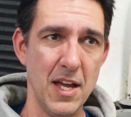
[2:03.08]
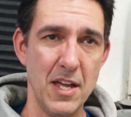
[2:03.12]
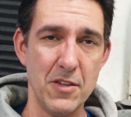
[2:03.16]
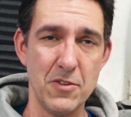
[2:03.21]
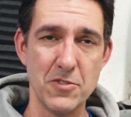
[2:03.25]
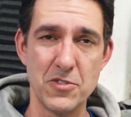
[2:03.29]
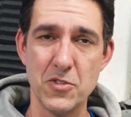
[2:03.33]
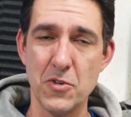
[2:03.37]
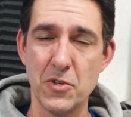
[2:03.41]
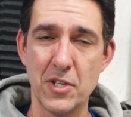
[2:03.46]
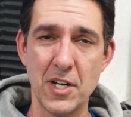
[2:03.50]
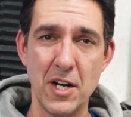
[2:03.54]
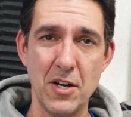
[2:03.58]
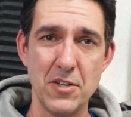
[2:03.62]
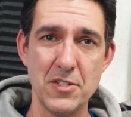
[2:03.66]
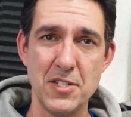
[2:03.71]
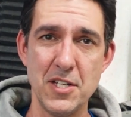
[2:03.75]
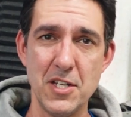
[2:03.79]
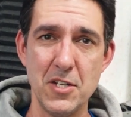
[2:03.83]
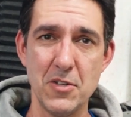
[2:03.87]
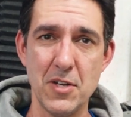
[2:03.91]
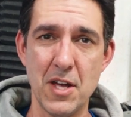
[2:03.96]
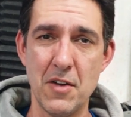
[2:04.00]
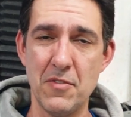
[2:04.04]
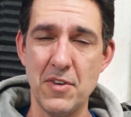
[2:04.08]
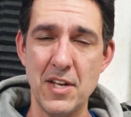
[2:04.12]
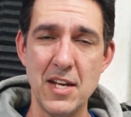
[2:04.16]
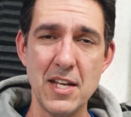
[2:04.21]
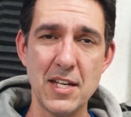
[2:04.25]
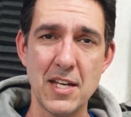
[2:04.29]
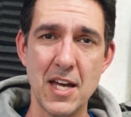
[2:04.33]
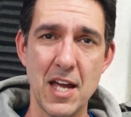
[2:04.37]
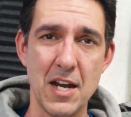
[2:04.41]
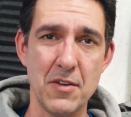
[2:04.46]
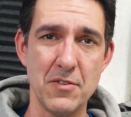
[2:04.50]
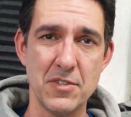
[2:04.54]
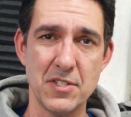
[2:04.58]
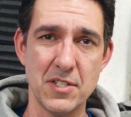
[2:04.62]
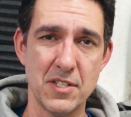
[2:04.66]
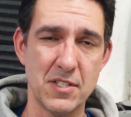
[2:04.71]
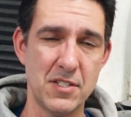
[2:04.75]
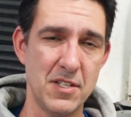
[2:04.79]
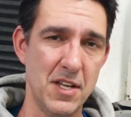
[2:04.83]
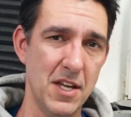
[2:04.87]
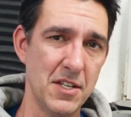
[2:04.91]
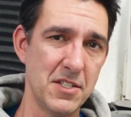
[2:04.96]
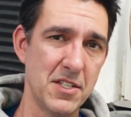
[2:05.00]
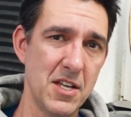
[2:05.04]
and there's no guarantee you'll have any kind of
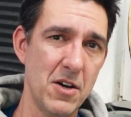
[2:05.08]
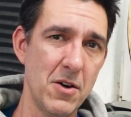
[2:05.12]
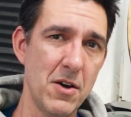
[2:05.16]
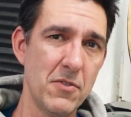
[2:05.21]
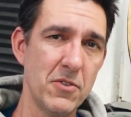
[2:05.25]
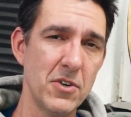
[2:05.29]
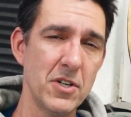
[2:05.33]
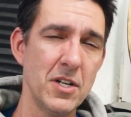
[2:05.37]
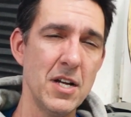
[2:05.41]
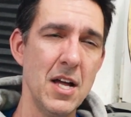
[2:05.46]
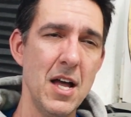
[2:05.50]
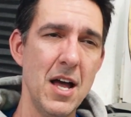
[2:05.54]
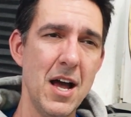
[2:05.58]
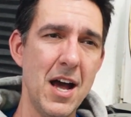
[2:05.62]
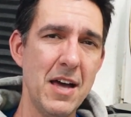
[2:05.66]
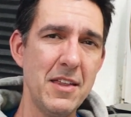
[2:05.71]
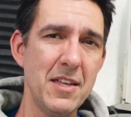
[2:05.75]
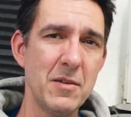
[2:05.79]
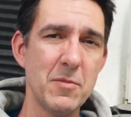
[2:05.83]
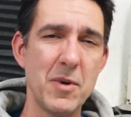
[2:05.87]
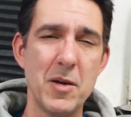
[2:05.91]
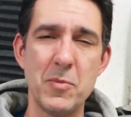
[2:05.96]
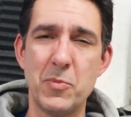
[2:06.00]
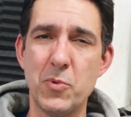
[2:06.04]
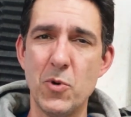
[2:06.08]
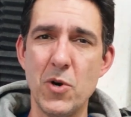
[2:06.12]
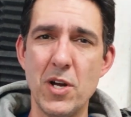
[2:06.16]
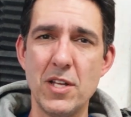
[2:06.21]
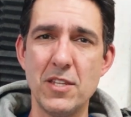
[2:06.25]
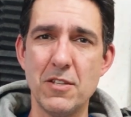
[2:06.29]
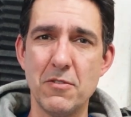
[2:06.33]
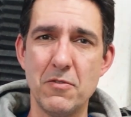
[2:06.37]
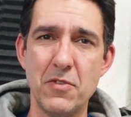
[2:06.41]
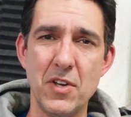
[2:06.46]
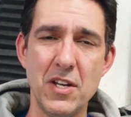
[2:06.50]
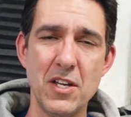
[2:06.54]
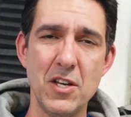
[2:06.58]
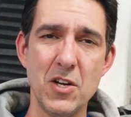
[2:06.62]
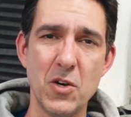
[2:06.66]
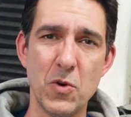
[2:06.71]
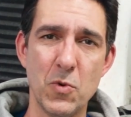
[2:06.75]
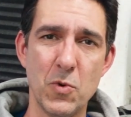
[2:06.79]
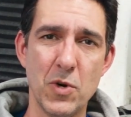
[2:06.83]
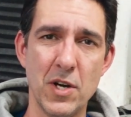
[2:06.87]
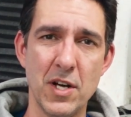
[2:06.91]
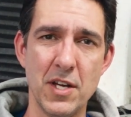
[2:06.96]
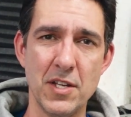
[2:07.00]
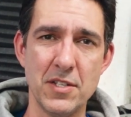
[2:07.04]
success. However, I think my point in the
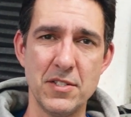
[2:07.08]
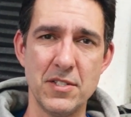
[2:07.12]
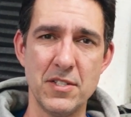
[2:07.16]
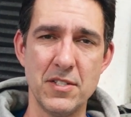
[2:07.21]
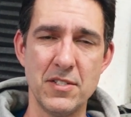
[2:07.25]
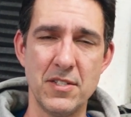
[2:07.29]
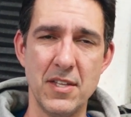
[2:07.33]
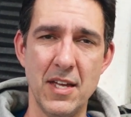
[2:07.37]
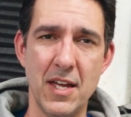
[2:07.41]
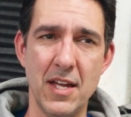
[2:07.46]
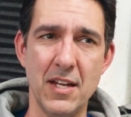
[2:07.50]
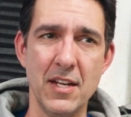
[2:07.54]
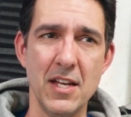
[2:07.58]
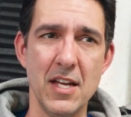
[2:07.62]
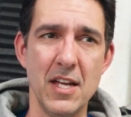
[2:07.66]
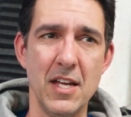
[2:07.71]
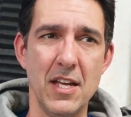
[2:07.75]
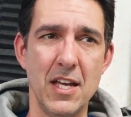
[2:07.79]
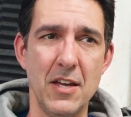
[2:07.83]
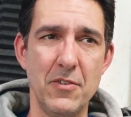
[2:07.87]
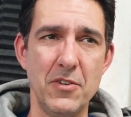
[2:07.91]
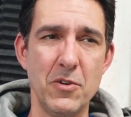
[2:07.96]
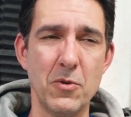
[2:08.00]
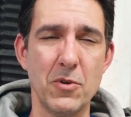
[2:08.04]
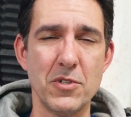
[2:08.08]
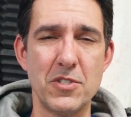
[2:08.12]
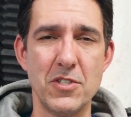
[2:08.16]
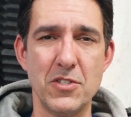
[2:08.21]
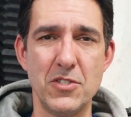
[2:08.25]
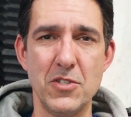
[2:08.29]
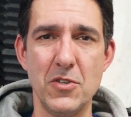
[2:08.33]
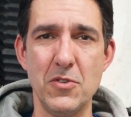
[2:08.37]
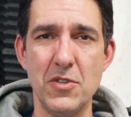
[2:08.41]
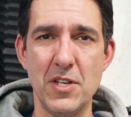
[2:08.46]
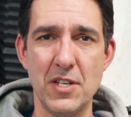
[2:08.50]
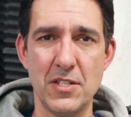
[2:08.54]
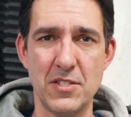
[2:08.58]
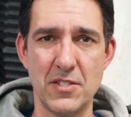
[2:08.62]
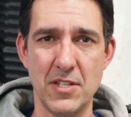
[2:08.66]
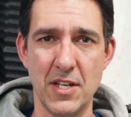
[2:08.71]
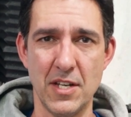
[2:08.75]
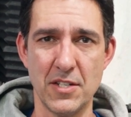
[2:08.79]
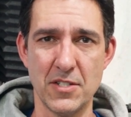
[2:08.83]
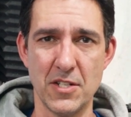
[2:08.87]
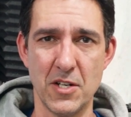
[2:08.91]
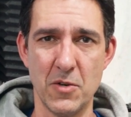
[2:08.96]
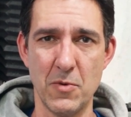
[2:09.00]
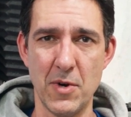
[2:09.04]
video was is that if you were to do these
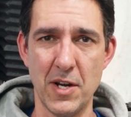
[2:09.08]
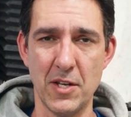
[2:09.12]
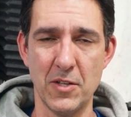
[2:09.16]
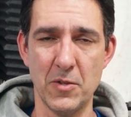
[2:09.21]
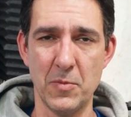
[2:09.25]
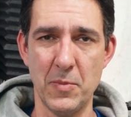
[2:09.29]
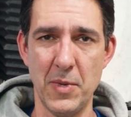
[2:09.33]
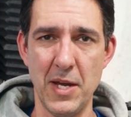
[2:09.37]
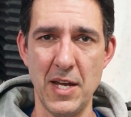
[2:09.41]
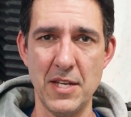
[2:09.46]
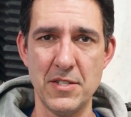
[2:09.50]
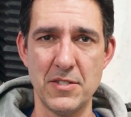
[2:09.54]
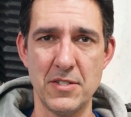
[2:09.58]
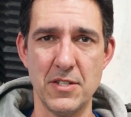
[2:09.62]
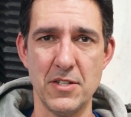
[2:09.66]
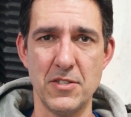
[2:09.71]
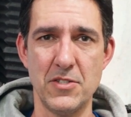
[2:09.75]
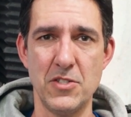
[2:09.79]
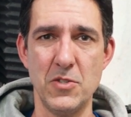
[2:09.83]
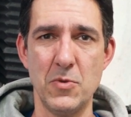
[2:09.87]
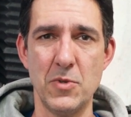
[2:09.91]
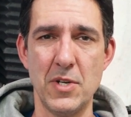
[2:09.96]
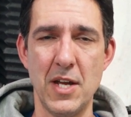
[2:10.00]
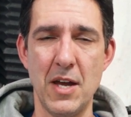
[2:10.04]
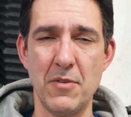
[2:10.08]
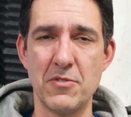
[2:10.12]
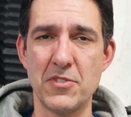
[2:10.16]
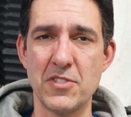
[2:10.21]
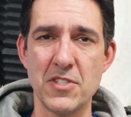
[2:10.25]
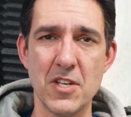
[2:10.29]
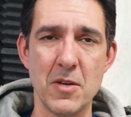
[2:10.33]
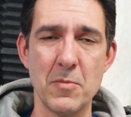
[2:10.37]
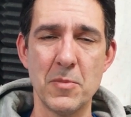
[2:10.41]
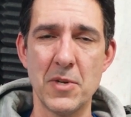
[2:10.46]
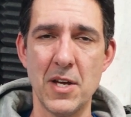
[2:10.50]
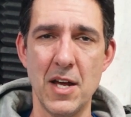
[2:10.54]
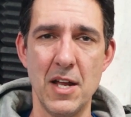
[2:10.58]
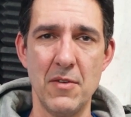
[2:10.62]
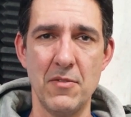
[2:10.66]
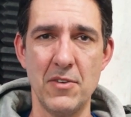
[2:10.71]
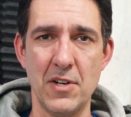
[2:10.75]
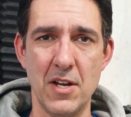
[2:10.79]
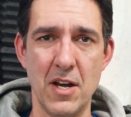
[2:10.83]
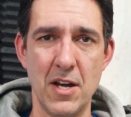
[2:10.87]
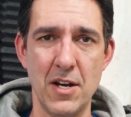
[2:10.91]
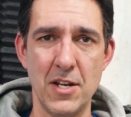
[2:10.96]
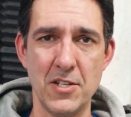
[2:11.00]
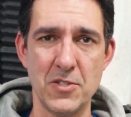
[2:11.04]
things on a regular basis, you would have some kind of
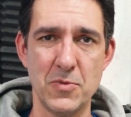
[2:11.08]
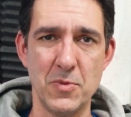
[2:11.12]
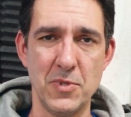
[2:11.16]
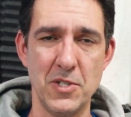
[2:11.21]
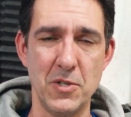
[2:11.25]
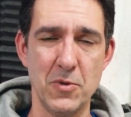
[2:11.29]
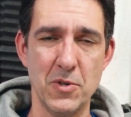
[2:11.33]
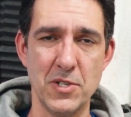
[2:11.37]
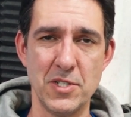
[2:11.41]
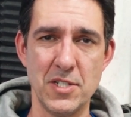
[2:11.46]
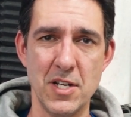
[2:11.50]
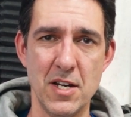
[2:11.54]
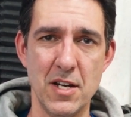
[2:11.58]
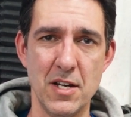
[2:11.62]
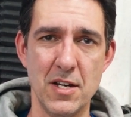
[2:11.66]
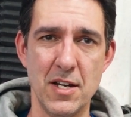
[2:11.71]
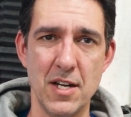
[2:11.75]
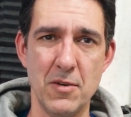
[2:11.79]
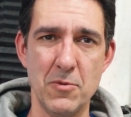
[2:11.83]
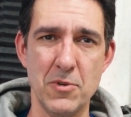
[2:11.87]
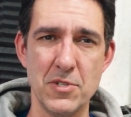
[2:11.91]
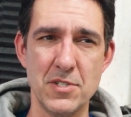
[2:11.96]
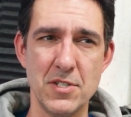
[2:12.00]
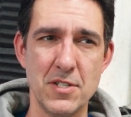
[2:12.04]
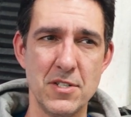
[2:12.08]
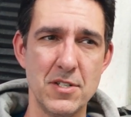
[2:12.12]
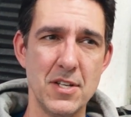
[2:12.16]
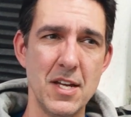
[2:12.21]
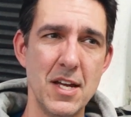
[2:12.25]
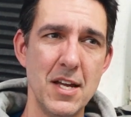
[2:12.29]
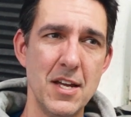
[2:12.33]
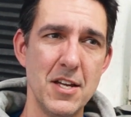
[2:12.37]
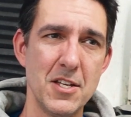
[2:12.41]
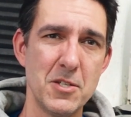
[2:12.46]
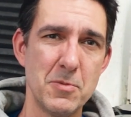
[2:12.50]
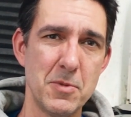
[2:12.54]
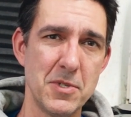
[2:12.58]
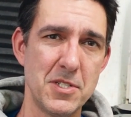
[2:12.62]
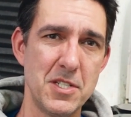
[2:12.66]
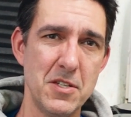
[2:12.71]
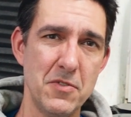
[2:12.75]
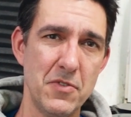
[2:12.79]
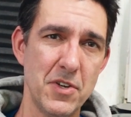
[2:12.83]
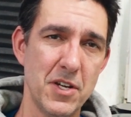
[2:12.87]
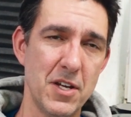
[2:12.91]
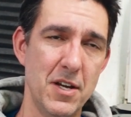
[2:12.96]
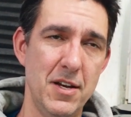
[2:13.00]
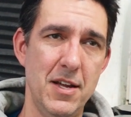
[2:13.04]
an audience when you were done. I wasn't
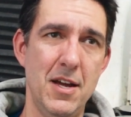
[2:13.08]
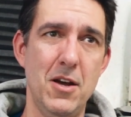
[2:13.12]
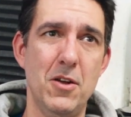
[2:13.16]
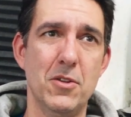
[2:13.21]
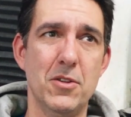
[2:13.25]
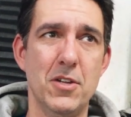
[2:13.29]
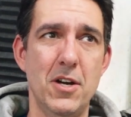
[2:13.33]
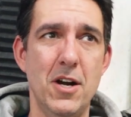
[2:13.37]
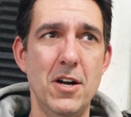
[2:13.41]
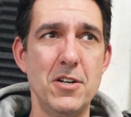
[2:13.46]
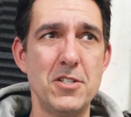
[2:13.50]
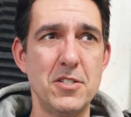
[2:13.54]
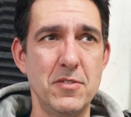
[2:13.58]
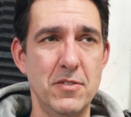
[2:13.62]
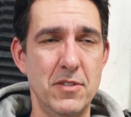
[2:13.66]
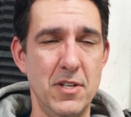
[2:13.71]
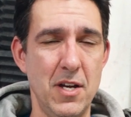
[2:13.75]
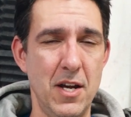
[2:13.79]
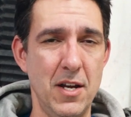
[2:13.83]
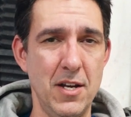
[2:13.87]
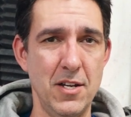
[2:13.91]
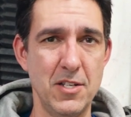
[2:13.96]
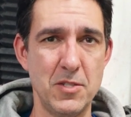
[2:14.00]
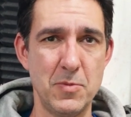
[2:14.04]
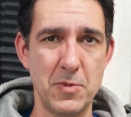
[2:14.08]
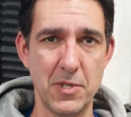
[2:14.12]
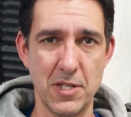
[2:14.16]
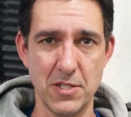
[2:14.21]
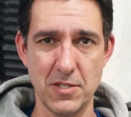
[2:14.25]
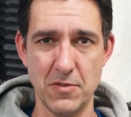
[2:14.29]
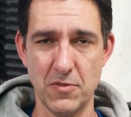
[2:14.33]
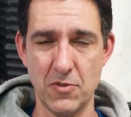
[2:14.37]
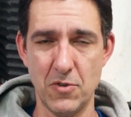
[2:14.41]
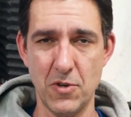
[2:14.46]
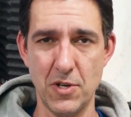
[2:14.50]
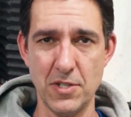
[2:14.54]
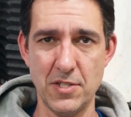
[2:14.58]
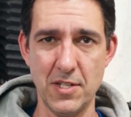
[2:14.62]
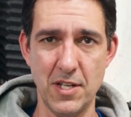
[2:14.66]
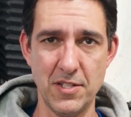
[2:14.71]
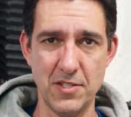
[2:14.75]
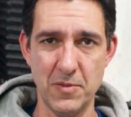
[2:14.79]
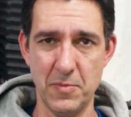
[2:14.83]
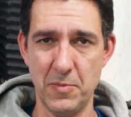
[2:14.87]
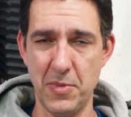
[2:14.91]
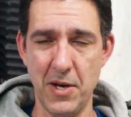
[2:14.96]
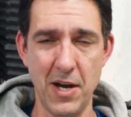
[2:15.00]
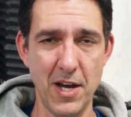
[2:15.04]
specific on how large an audience because, of course,
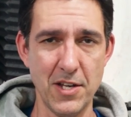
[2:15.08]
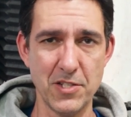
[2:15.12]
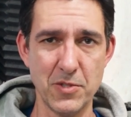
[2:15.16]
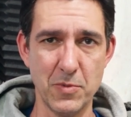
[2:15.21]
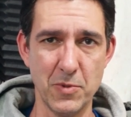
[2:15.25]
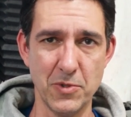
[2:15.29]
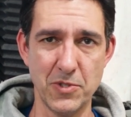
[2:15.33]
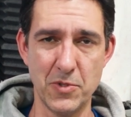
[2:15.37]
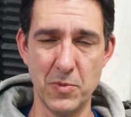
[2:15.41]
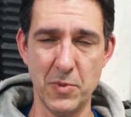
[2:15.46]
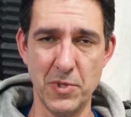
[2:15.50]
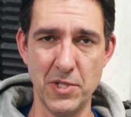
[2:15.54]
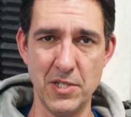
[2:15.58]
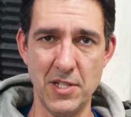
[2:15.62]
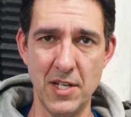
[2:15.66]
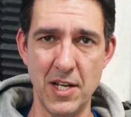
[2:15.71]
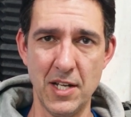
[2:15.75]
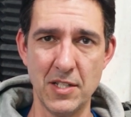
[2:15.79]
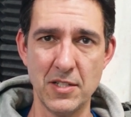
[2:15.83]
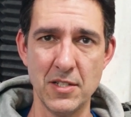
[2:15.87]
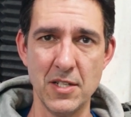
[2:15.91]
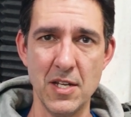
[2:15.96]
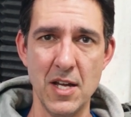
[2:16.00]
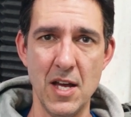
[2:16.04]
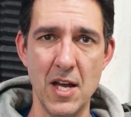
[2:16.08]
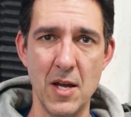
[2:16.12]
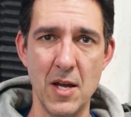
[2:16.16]
that's impossible to predict,